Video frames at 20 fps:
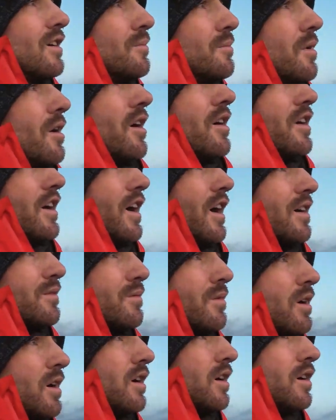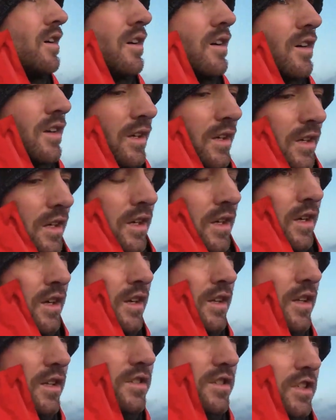But yeah,
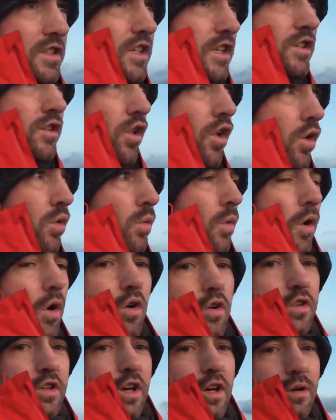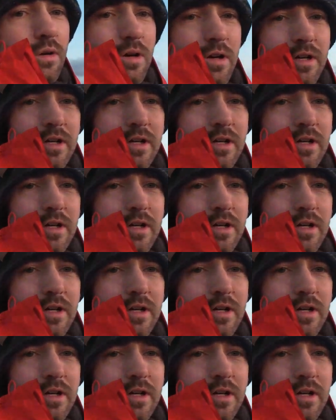just this long walk now